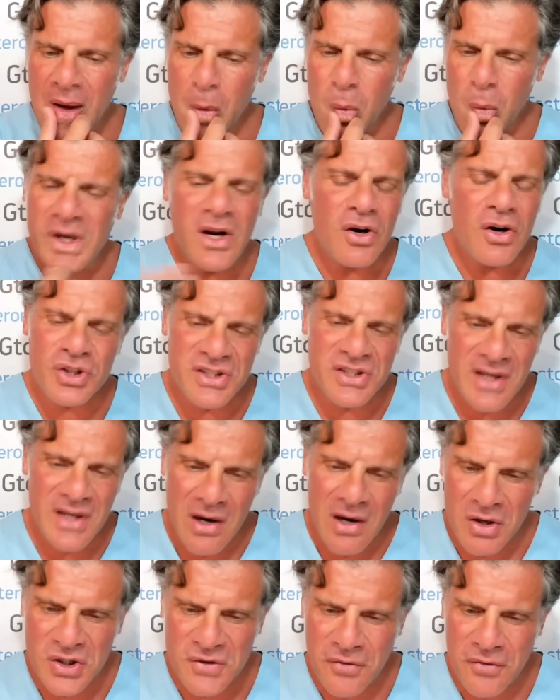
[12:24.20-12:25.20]
We know
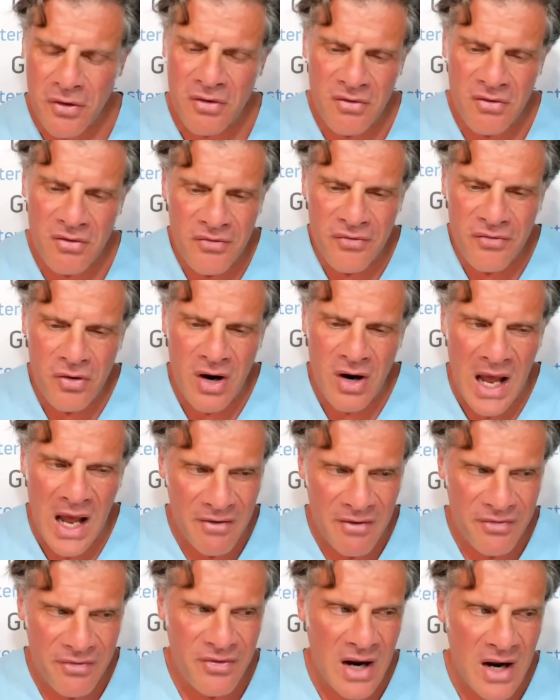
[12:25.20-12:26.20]
steroids for
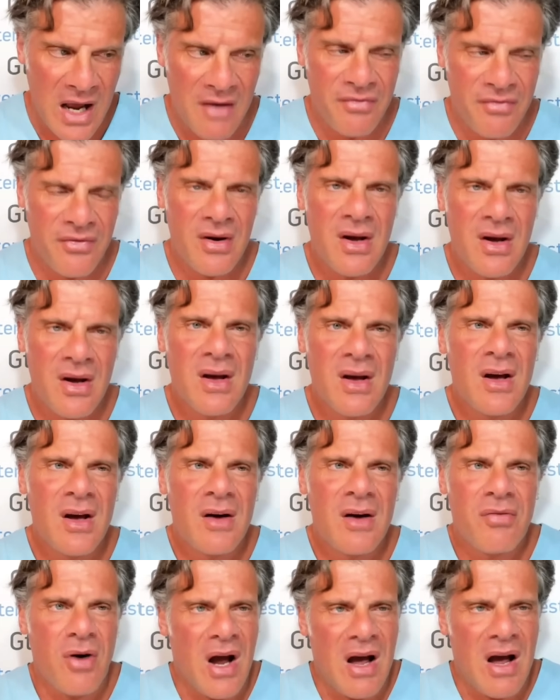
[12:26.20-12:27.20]
half
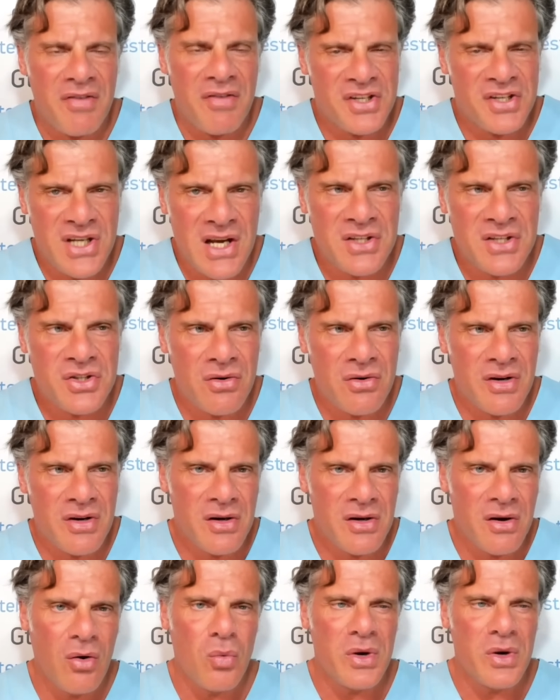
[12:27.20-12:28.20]
a century, you
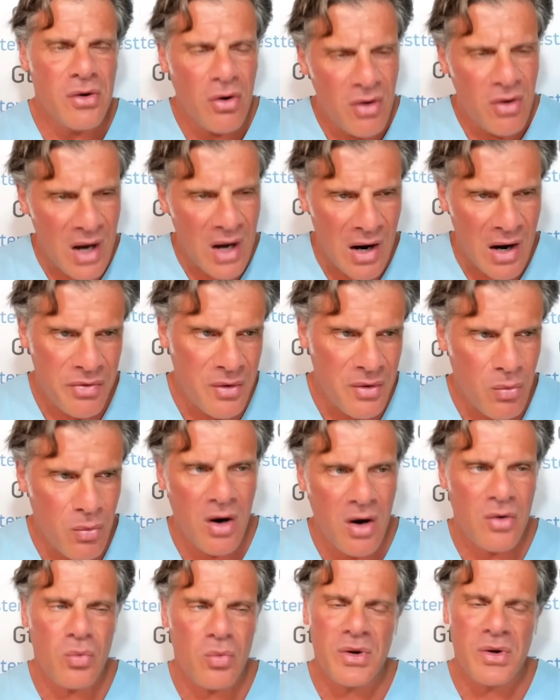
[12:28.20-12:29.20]
know. We know how they
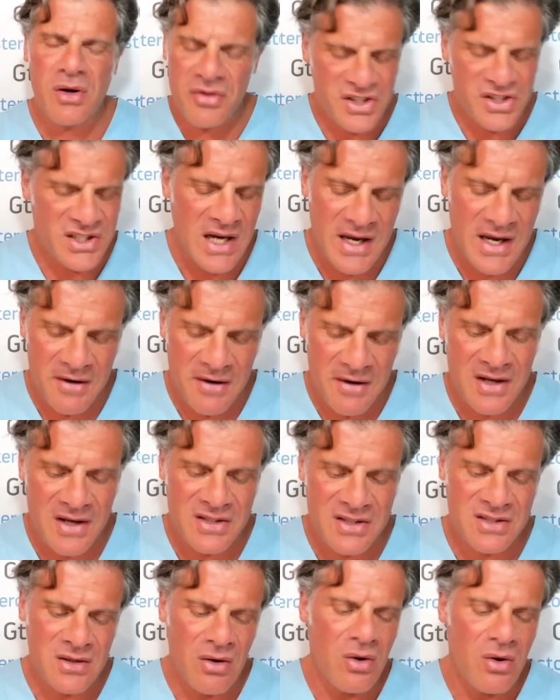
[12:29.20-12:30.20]
work, we know the side
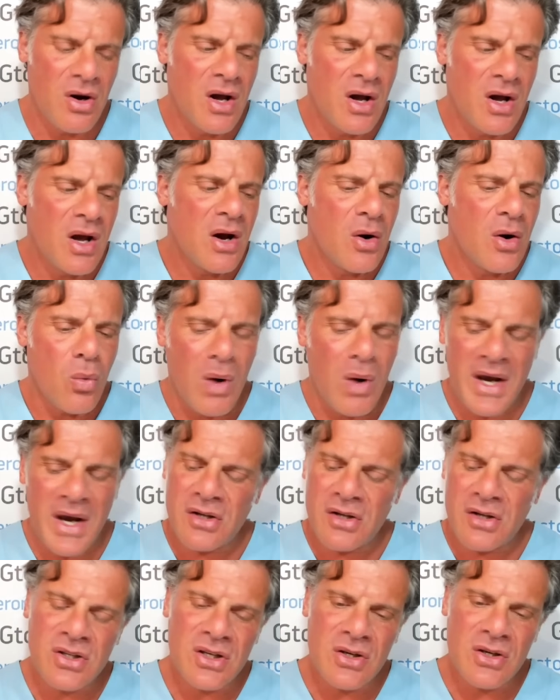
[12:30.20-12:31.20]
effects, so why
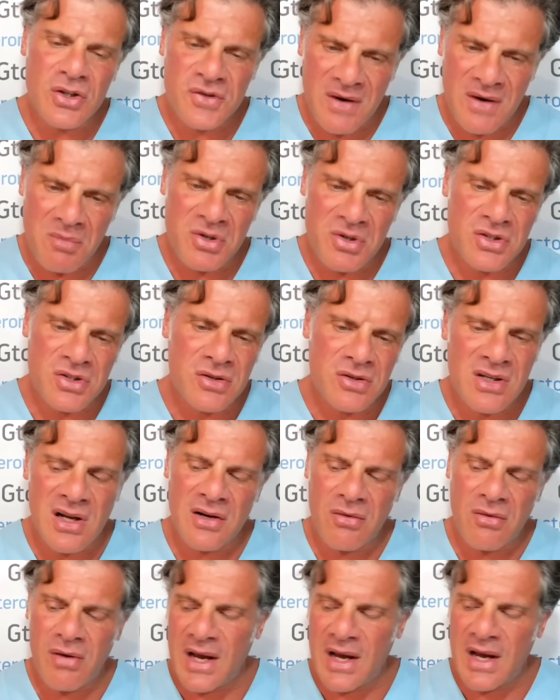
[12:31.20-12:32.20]
not use
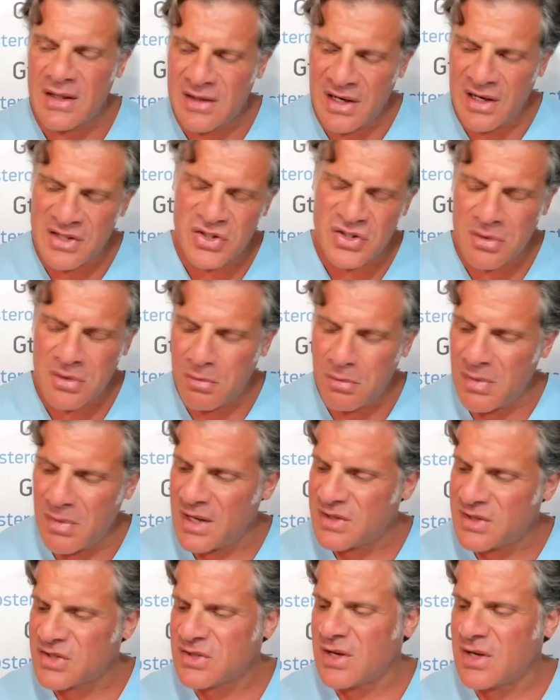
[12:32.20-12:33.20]
pharmaceutical-grade
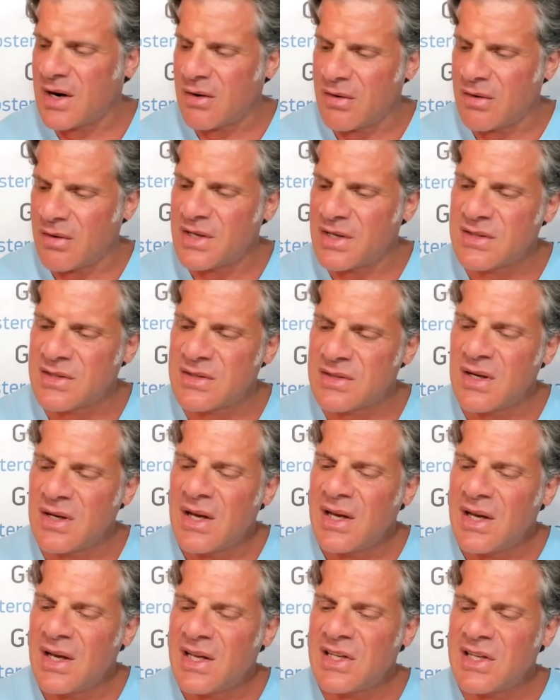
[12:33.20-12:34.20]
legitimate steroids
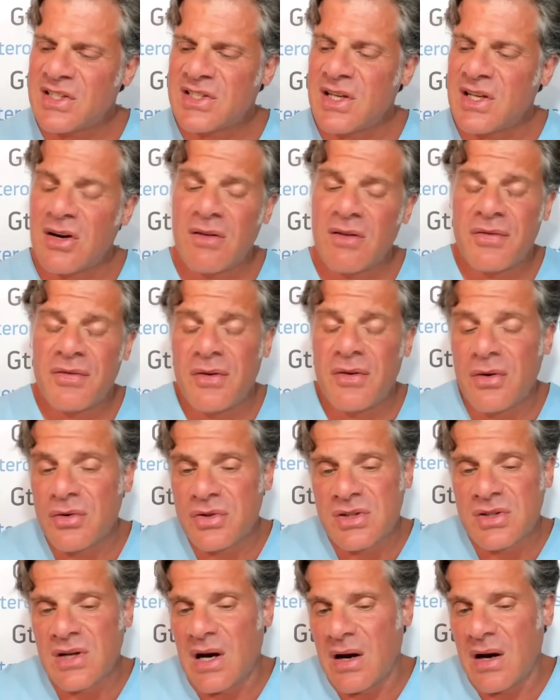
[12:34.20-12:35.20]
instead of
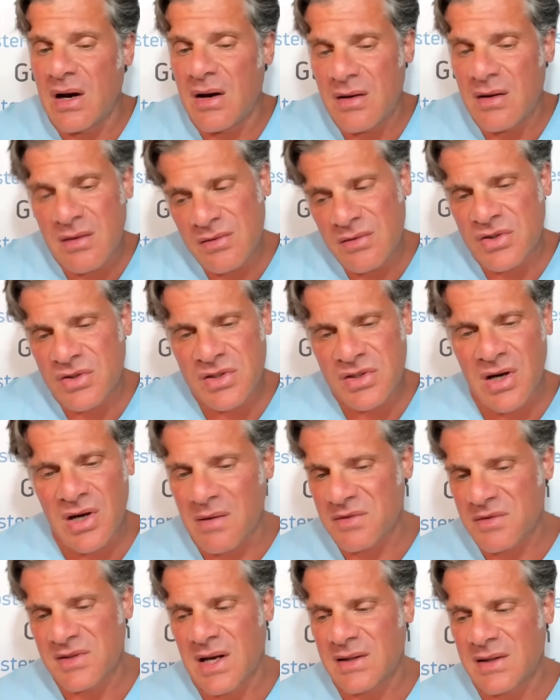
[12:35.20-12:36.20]
those
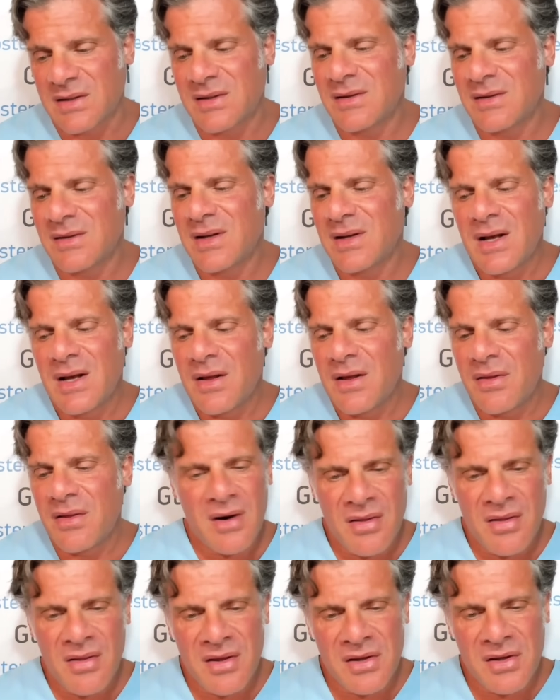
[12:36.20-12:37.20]
SARMs that
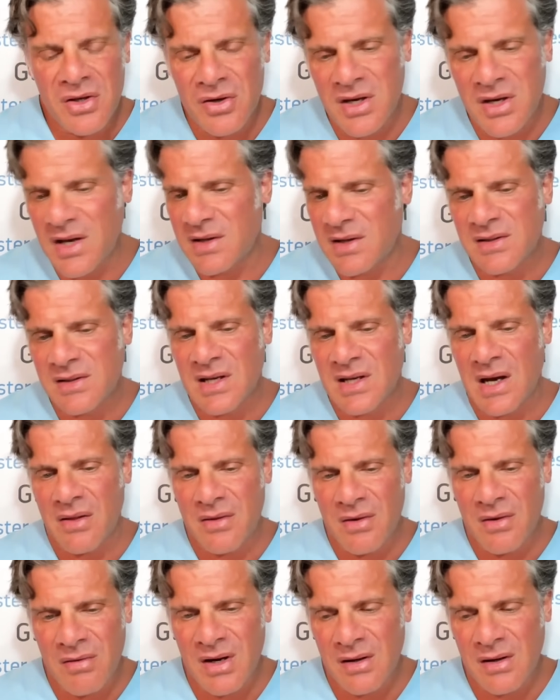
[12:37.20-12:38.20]
they're the new kid in town,
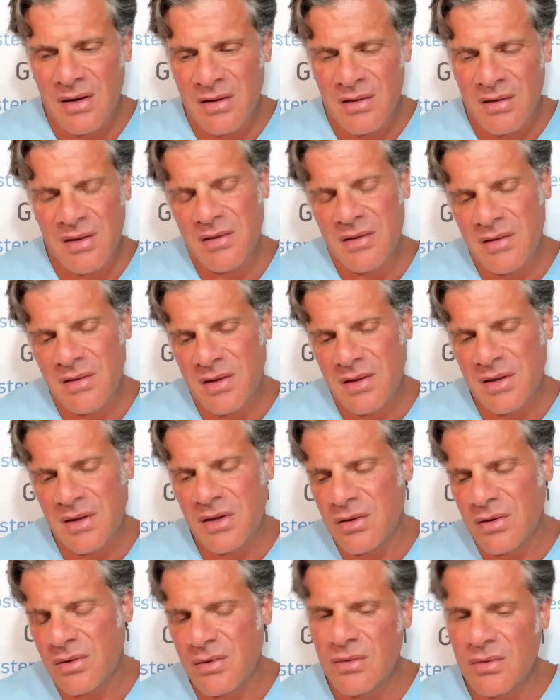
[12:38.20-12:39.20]
the
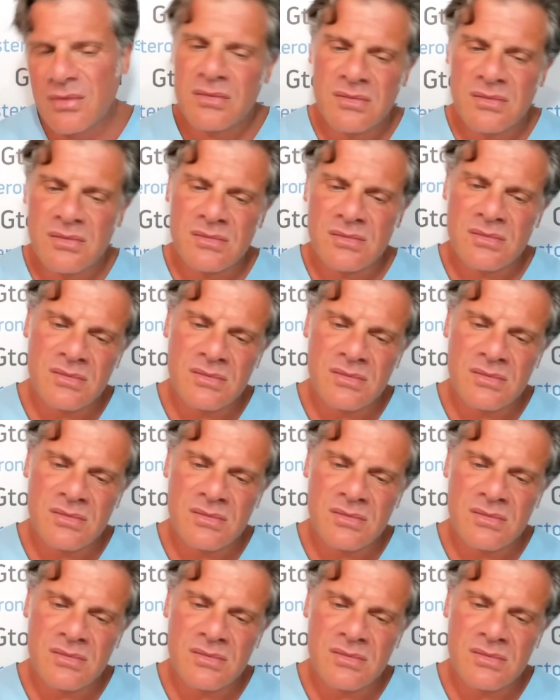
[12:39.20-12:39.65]
new,